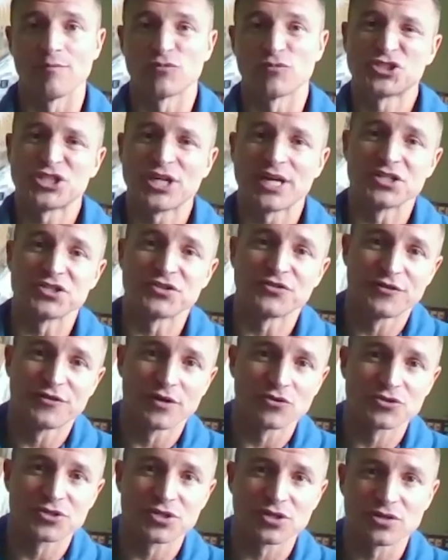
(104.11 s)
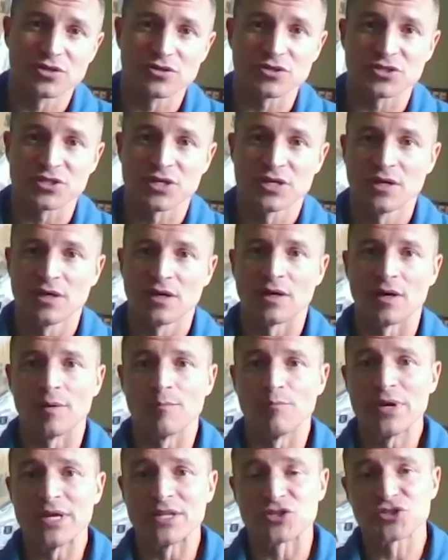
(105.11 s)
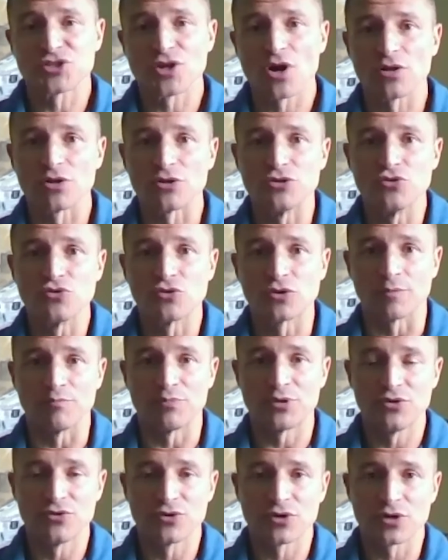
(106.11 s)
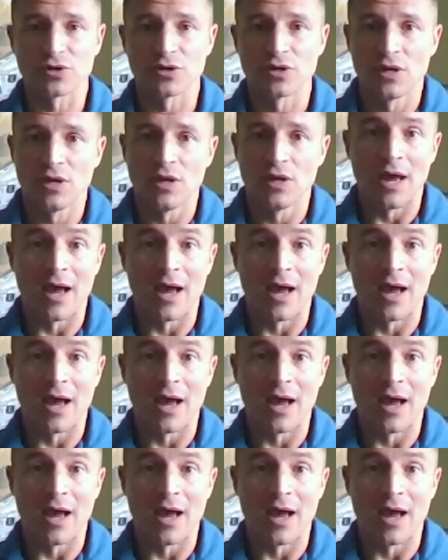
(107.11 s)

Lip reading: change filters, install a new computer.